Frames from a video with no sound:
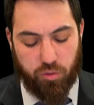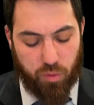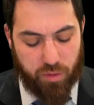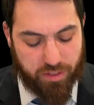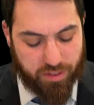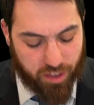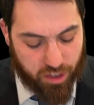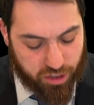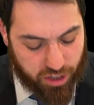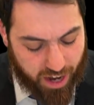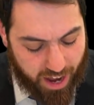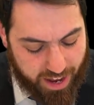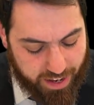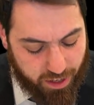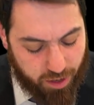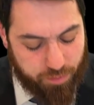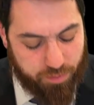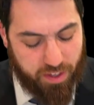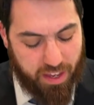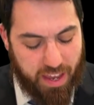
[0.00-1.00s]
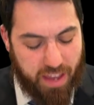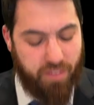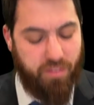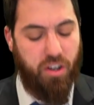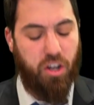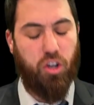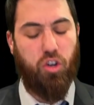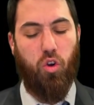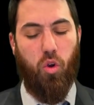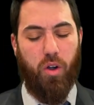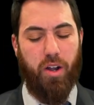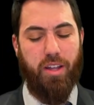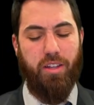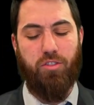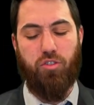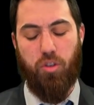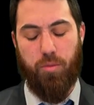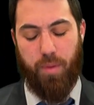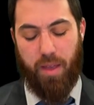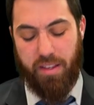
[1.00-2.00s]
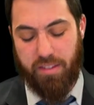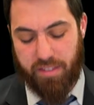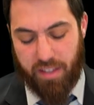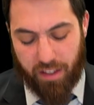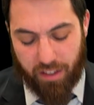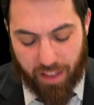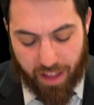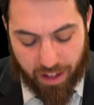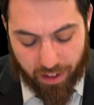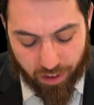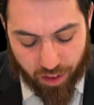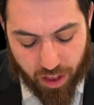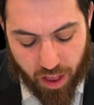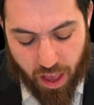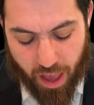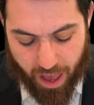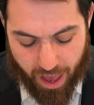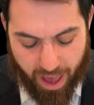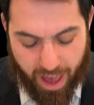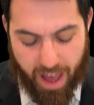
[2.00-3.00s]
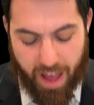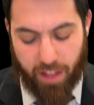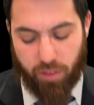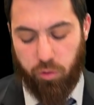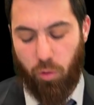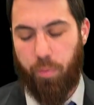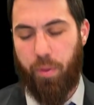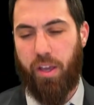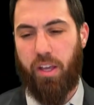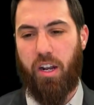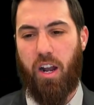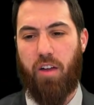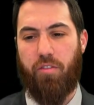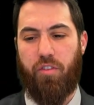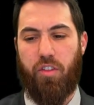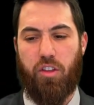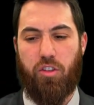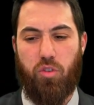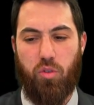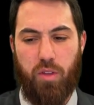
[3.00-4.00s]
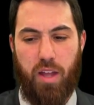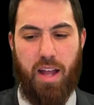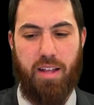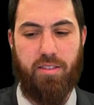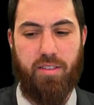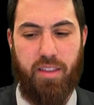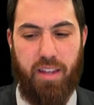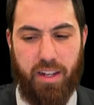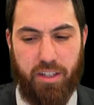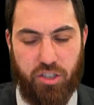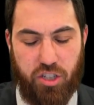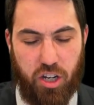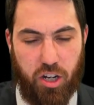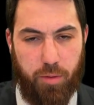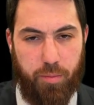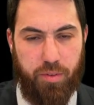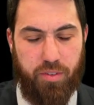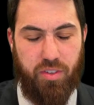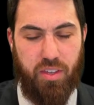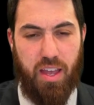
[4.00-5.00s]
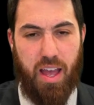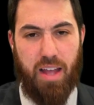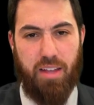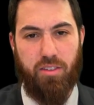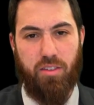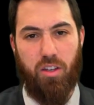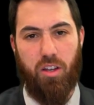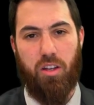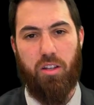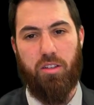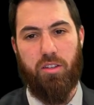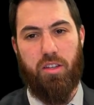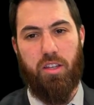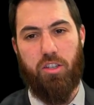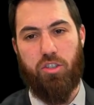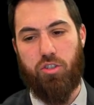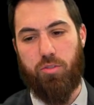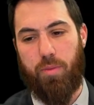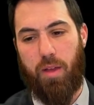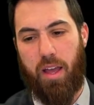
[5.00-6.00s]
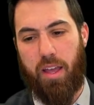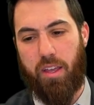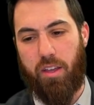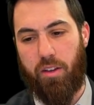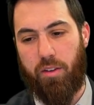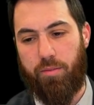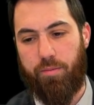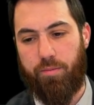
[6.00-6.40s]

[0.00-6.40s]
with such items, even according to Beis Hillel. And we'll pick it off for the two dots the next year, B'siyata Dishmaya.